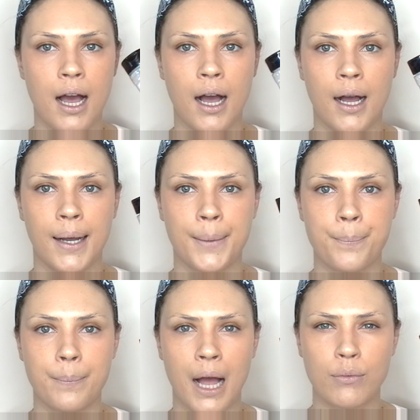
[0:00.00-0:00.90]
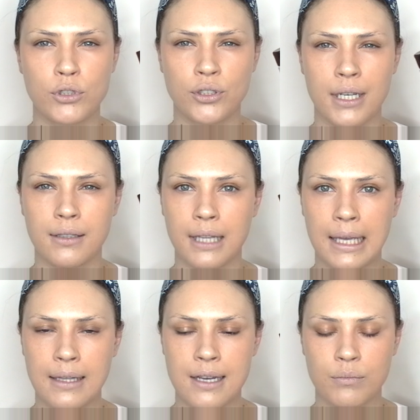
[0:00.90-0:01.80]
Um, I will try to
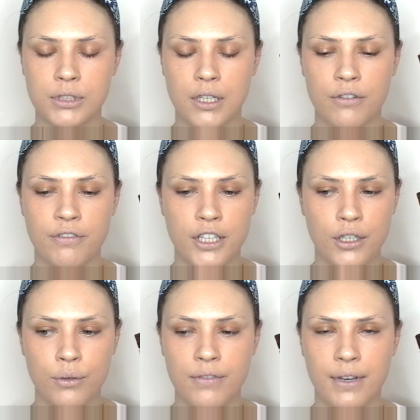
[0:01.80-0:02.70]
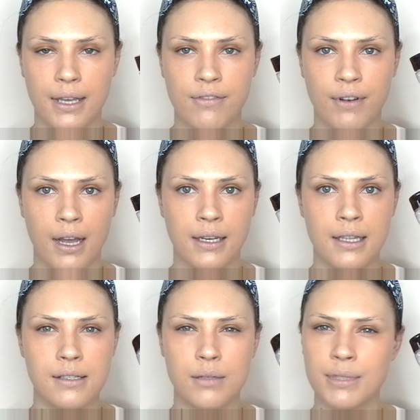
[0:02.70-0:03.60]
link it down below for you if I can find
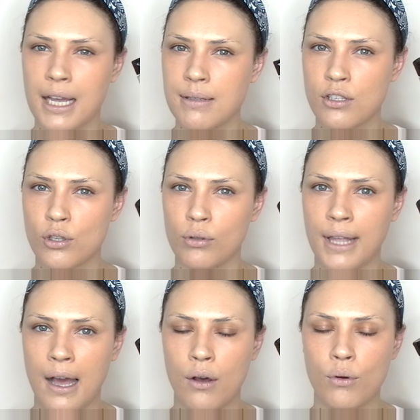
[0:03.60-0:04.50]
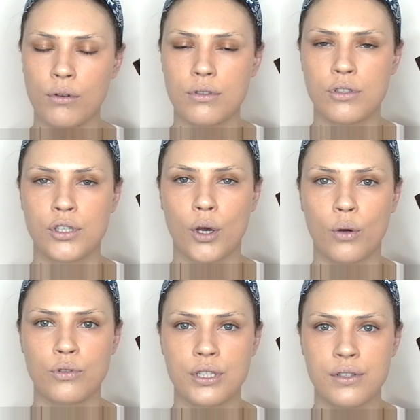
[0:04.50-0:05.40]
it. Sometimes it's sold out,
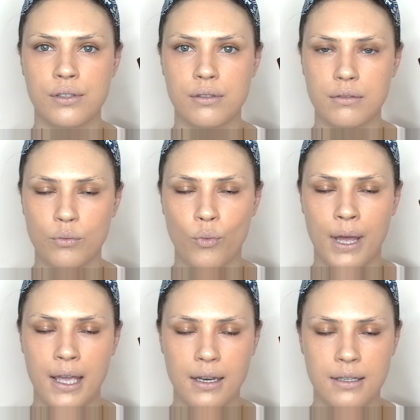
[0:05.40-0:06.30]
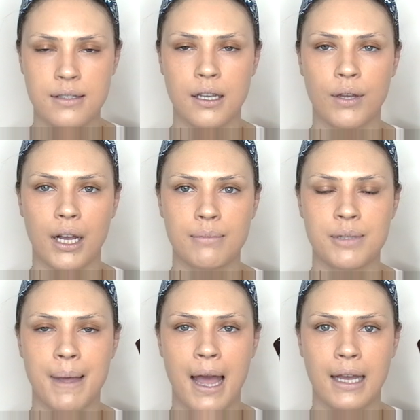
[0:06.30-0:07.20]
so just wait until it comes
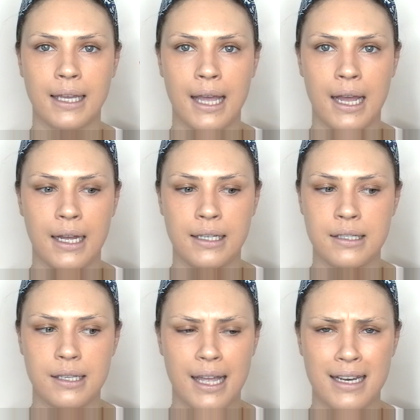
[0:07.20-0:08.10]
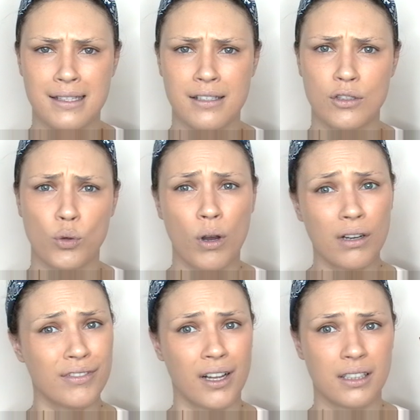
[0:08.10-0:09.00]
back and it's
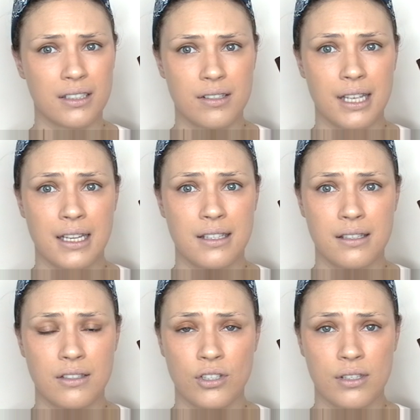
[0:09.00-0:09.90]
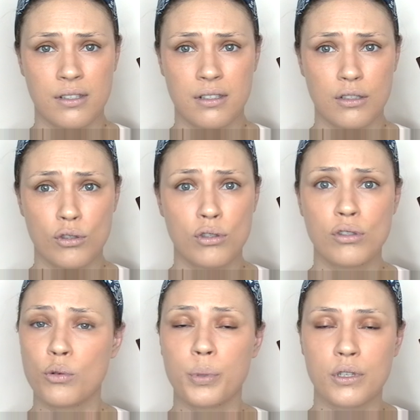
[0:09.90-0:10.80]
$12. It's just
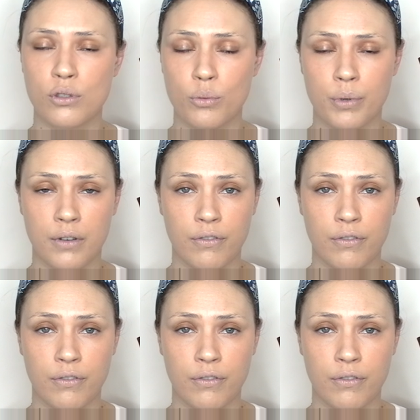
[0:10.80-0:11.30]
super, super